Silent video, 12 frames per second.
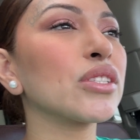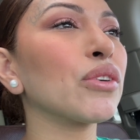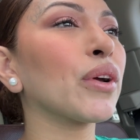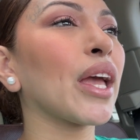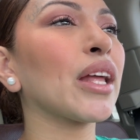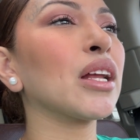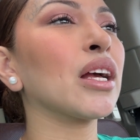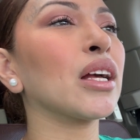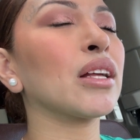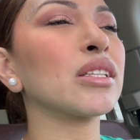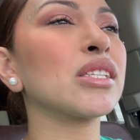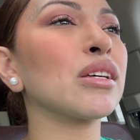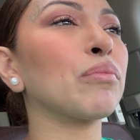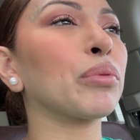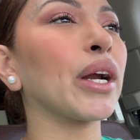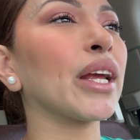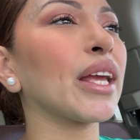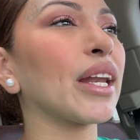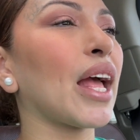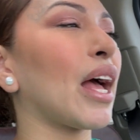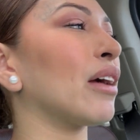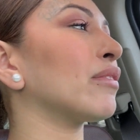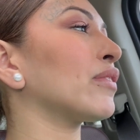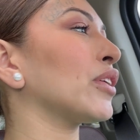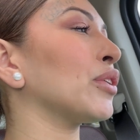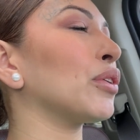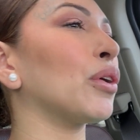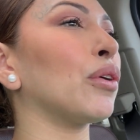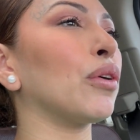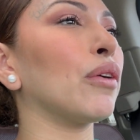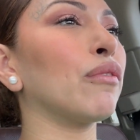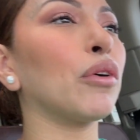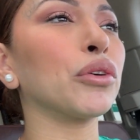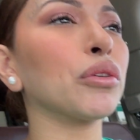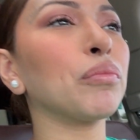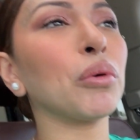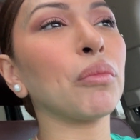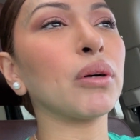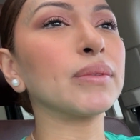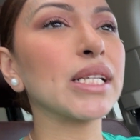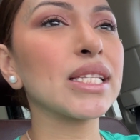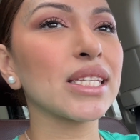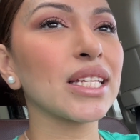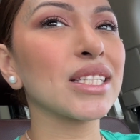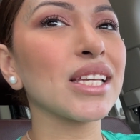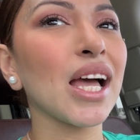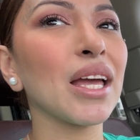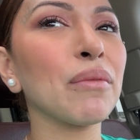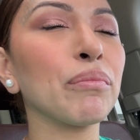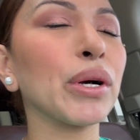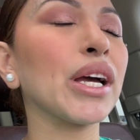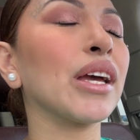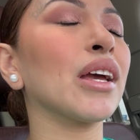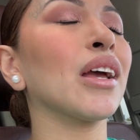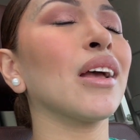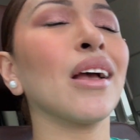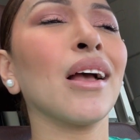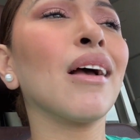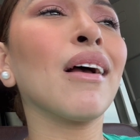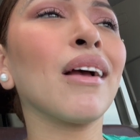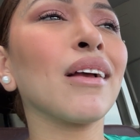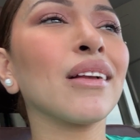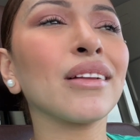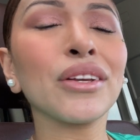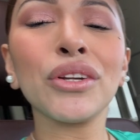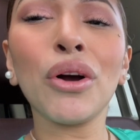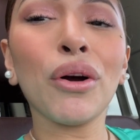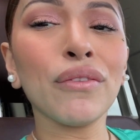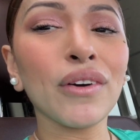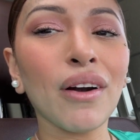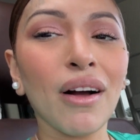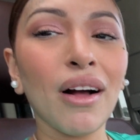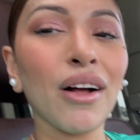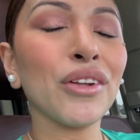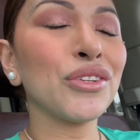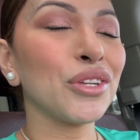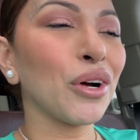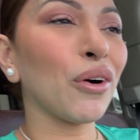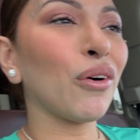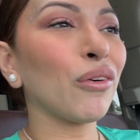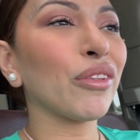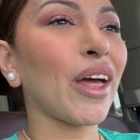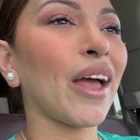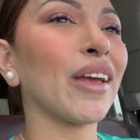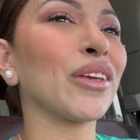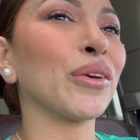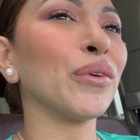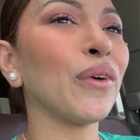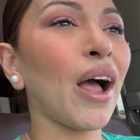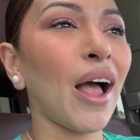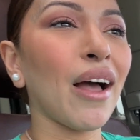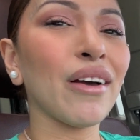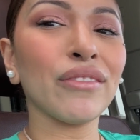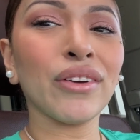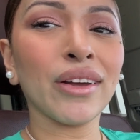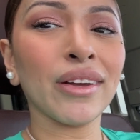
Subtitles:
okay to break and have, you know, vulnerable moments in time, but, you know, overall, know that you have